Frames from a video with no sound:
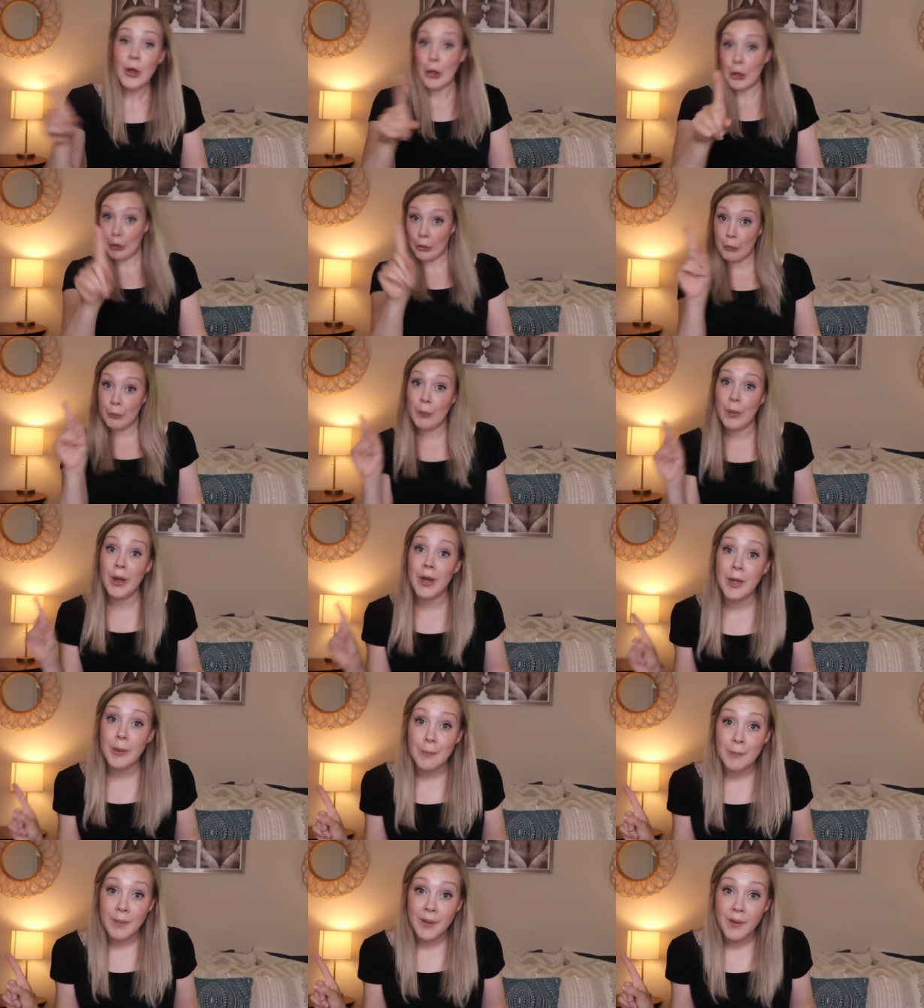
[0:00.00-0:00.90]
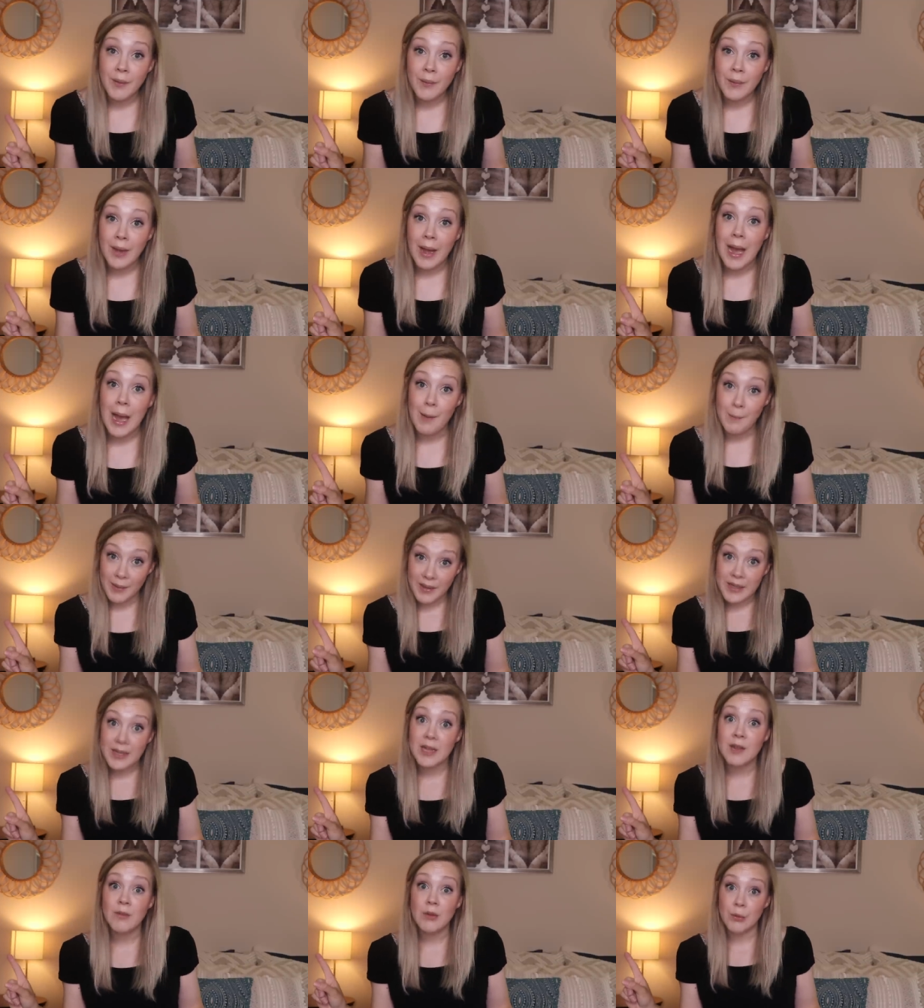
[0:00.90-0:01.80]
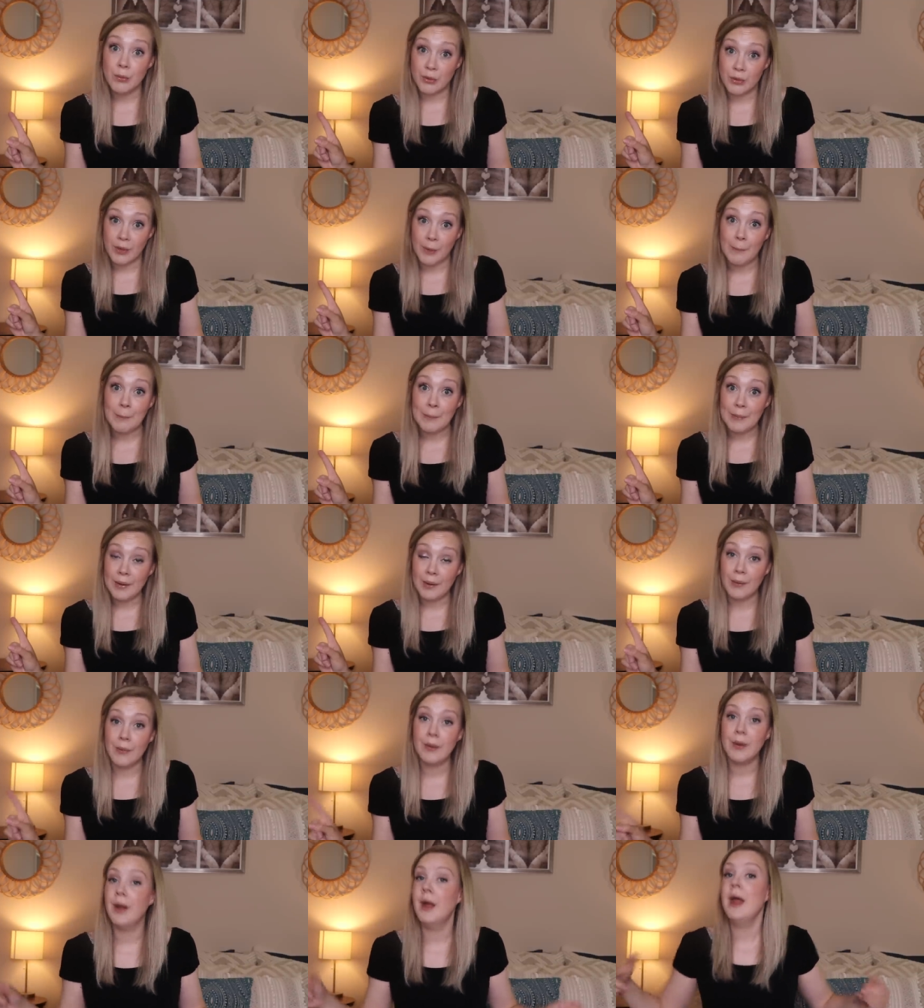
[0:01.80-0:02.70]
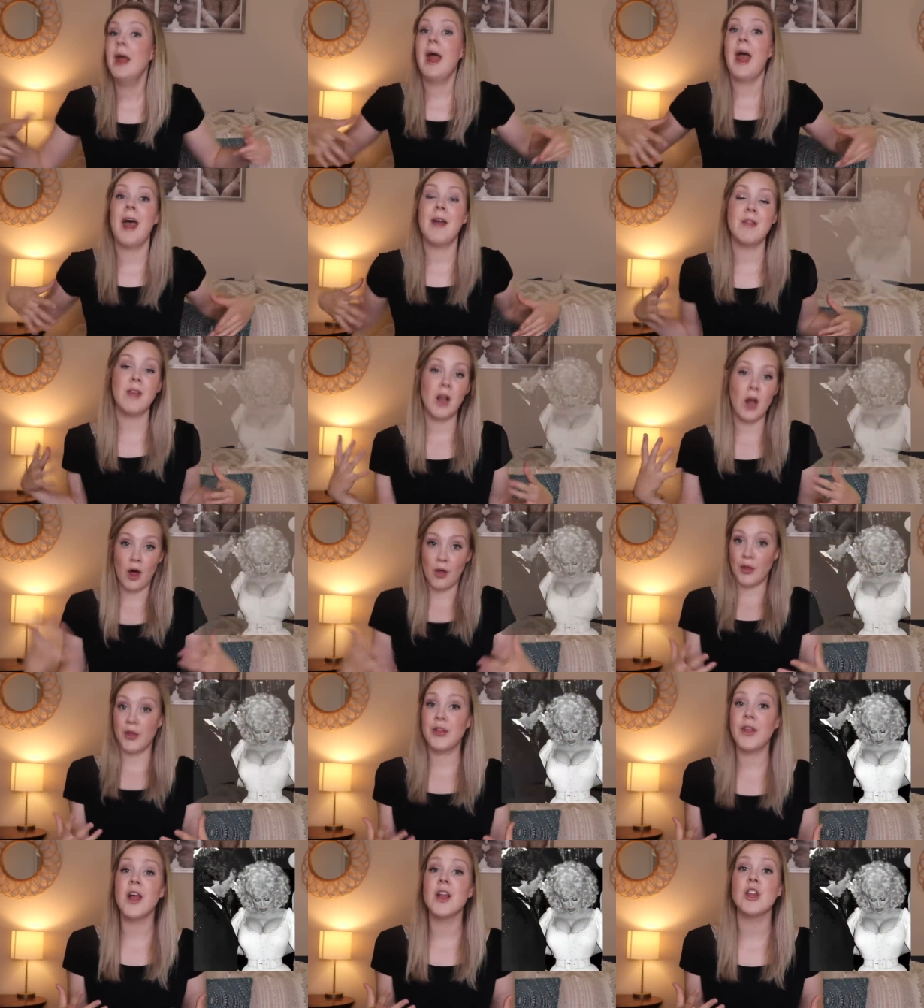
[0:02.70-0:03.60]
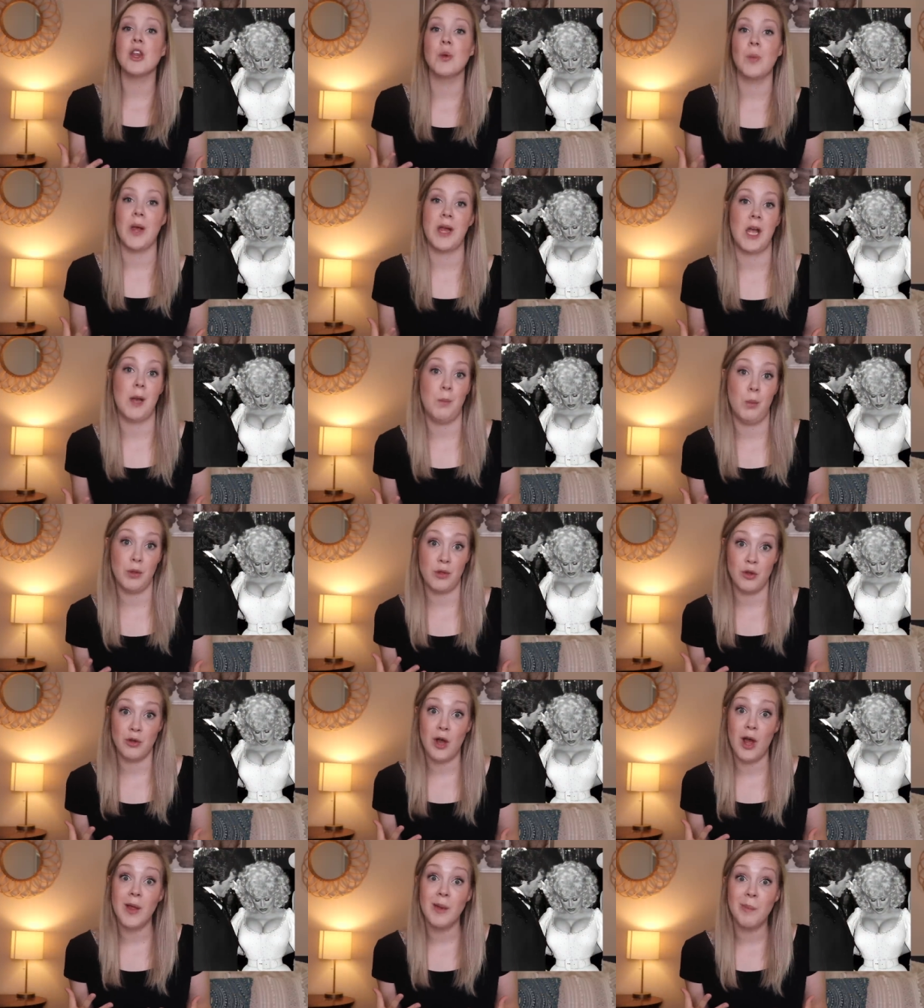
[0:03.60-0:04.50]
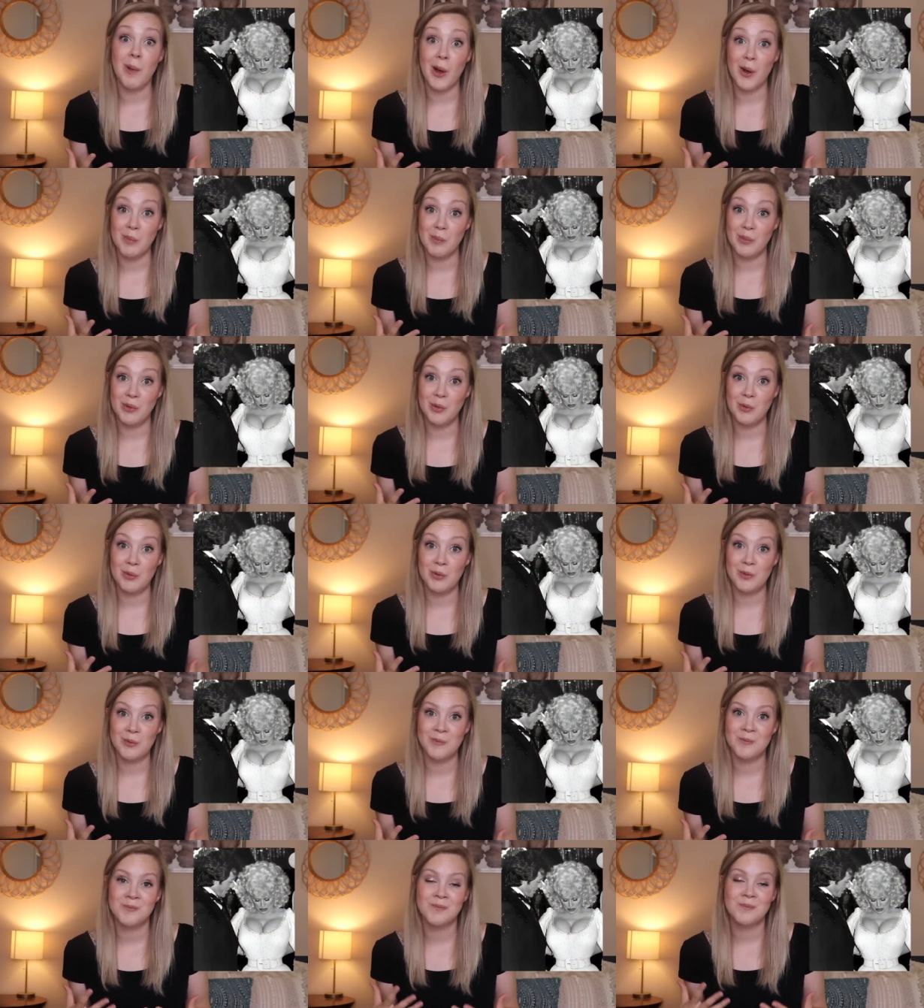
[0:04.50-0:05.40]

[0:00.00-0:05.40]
you want a milk? I'm gonna give you some milk. And then all of a sudden you wake up with your Dolly Parton boobs.